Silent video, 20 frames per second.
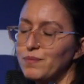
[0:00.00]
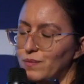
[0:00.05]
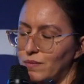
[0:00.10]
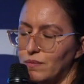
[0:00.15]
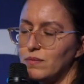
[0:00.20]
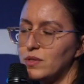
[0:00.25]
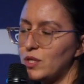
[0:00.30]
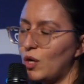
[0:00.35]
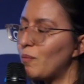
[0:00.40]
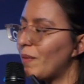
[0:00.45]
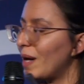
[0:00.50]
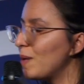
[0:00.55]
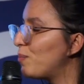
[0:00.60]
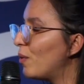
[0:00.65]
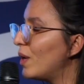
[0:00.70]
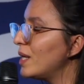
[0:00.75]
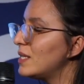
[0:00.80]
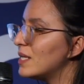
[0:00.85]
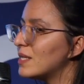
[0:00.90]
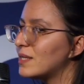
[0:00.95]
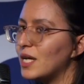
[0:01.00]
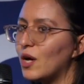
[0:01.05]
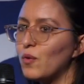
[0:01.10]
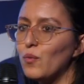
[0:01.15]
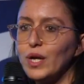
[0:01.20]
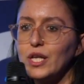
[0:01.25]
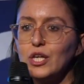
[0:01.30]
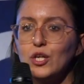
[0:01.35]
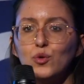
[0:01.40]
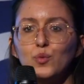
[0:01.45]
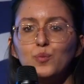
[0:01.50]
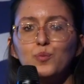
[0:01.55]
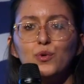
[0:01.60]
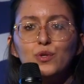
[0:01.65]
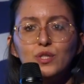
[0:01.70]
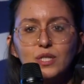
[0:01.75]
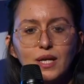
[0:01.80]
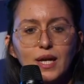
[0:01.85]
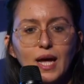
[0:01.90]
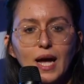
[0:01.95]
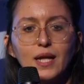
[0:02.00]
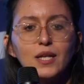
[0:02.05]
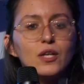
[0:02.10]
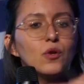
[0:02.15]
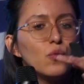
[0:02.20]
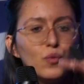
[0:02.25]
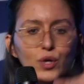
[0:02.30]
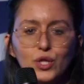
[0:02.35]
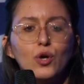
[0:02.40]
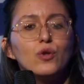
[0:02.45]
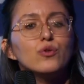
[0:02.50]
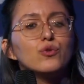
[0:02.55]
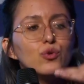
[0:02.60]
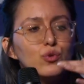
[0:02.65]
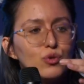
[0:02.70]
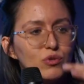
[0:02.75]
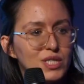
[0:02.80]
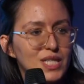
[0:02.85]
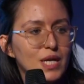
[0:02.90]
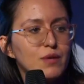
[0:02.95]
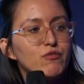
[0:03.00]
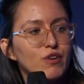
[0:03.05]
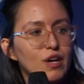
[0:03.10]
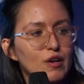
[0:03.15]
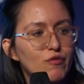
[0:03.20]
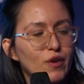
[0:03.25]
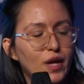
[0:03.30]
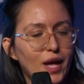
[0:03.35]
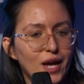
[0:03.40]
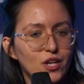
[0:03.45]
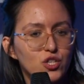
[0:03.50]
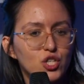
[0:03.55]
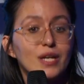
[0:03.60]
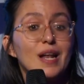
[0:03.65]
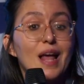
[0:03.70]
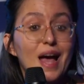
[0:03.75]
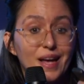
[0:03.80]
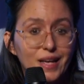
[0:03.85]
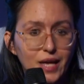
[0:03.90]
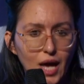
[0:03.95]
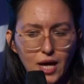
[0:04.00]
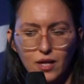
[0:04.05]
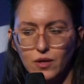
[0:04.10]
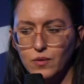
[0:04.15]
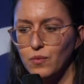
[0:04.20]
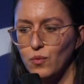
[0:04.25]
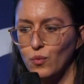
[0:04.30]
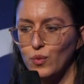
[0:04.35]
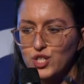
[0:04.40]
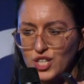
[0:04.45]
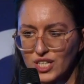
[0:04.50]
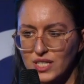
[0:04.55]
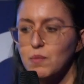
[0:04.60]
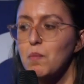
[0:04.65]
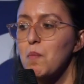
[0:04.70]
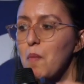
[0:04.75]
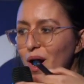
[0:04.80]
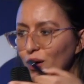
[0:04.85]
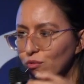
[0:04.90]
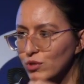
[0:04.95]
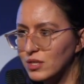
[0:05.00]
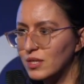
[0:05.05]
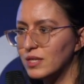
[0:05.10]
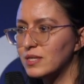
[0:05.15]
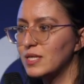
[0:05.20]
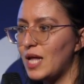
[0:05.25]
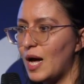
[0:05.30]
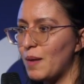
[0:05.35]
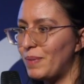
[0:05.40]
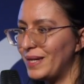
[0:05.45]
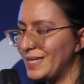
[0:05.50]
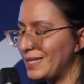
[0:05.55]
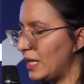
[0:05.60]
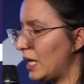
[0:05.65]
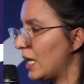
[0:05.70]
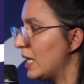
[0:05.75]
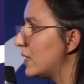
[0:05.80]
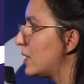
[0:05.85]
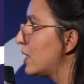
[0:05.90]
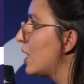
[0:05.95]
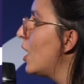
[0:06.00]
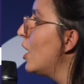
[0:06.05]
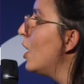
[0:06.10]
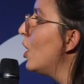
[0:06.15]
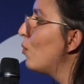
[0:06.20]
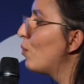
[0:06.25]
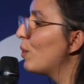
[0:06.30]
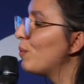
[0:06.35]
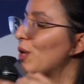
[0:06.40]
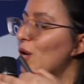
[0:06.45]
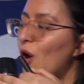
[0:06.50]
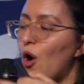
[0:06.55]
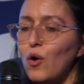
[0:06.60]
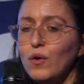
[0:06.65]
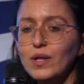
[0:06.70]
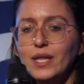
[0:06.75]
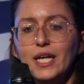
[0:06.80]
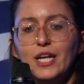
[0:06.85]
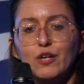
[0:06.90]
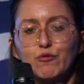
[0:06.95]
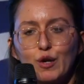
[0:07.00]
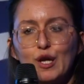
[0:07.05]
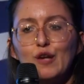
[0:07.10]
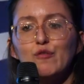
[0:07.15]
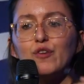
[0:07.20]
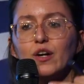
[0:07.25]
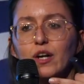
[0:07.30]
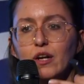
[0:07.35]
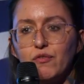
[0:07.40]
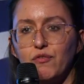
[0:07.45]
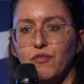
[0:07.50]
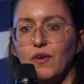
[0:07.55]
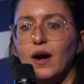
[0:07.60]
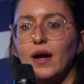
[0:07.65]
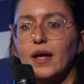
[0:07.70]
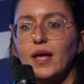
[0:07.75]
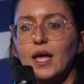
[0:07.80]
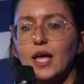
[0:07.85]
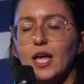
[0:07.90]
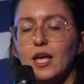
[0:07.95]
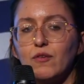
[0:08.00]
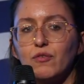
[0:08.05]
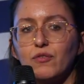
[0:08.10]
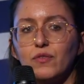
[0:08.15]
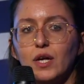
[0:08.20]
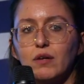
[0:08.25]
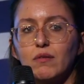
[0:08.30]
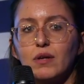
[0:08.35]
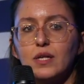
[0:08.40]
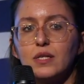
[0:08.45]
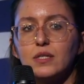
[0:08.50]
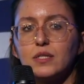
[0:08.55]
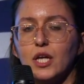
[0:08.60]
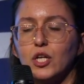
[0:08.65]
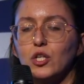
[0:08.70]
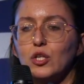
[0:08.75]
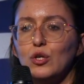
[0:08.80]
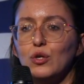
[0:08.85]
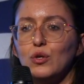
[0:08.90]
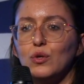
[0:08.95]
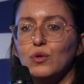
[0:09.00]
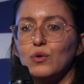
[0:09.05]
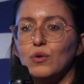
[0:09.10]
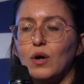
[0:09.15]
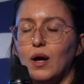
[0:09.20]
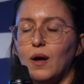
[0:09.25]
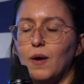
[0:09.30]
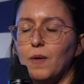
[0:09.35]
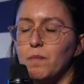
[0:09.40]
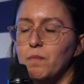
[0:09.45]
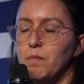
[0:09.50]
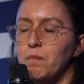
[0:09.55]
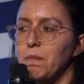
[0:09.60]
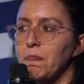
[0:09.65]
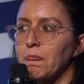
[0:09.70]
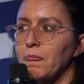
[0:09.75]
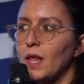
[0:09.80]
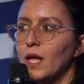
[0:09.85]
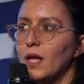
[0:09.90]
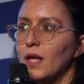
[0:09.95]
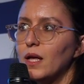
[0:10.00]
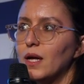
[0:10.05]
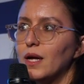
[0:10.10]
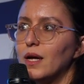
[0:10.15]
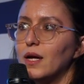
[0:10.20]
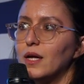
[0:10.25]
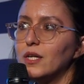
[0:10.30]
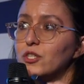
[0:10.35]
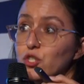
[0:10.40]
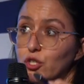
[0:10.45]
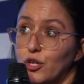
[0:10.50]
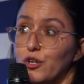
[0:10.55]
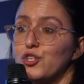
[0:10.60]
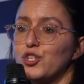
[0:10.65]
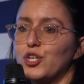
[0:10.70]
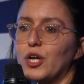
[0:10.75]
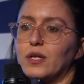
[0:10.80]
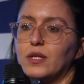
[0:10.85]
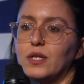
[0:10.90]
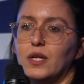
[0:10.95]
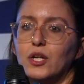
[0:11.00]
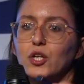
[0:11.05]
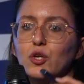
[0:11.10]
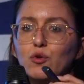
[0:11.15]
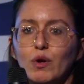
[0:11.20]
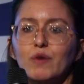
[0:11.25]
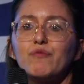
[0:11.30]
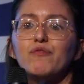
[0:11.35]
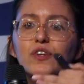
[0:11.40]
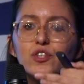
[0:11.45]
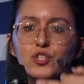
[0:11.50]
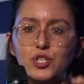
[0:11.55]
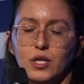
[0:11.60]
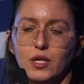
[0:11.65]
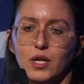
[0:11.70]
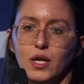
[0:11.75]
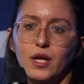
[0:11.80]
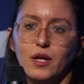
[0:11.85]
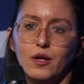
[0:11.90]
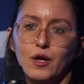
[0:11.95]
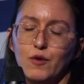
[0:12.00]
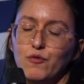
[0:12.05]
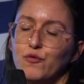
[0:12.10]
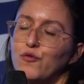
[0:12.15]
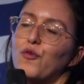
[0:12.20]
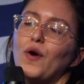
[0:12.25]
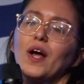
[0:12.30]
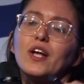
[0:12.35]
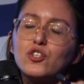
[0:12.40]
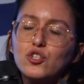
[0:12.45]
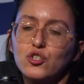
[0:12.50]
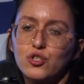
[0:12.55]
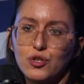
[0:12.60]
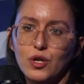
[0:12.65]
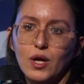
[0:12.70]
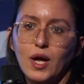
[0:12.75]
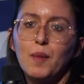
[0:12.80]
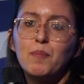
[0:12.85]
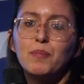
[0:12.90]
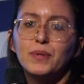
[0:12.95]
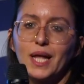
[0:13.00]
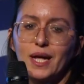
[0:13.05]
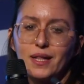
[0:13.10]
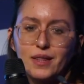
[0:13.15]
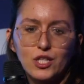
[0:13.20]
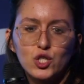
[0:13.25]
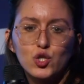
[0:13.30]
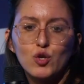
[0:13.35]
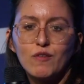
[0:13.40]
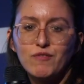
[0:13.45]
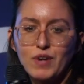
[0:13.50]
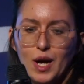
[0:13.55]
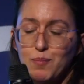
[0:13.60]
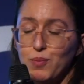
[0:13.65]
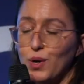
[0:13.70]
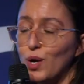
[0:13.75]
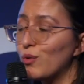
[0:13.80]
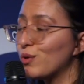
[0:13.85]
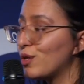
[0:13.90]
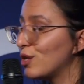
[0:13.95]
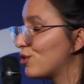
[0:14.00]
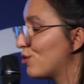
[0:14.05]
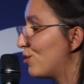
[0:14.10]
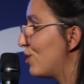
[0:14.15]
So my point is that when you boot again, we don't do the same verification again. We just mount the snap as it is. We will only re-verify if there is a new assertion, a new revision, a fresh update that you have uploaded to the